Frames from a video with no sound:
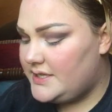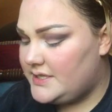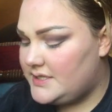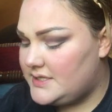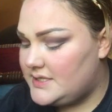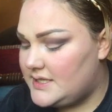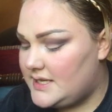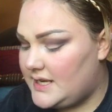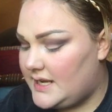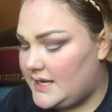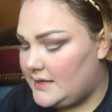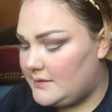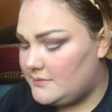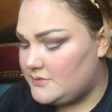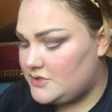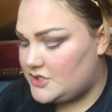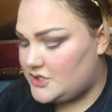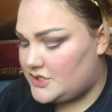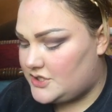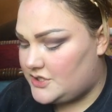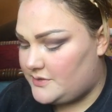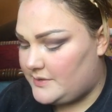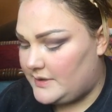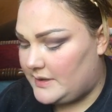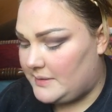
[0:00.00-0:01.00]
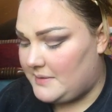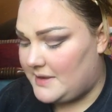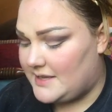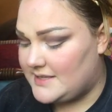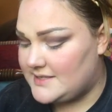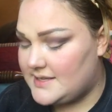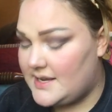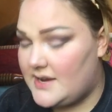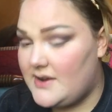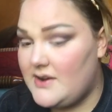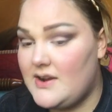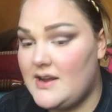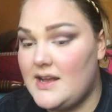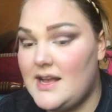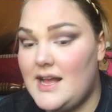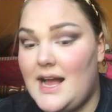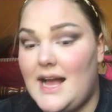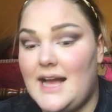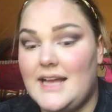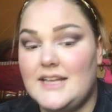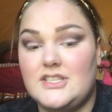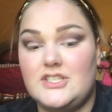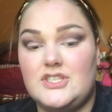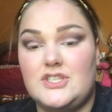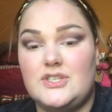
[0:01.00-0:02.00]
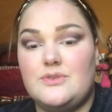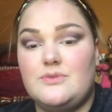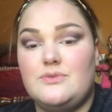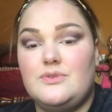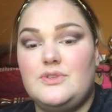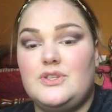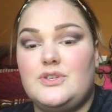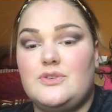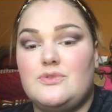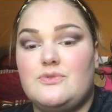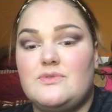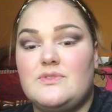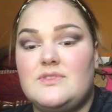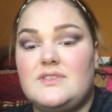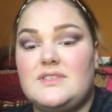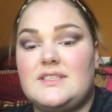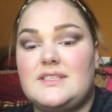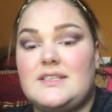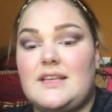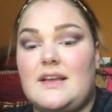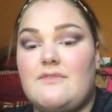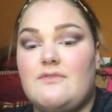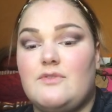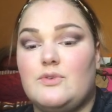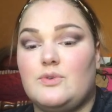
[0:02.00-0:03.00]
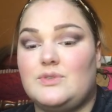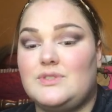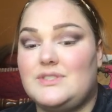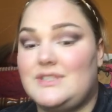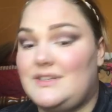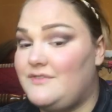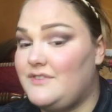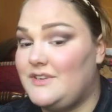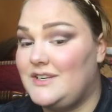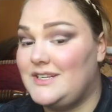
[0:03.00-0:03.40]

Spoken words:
Today I'm just doing mascara. I do use several.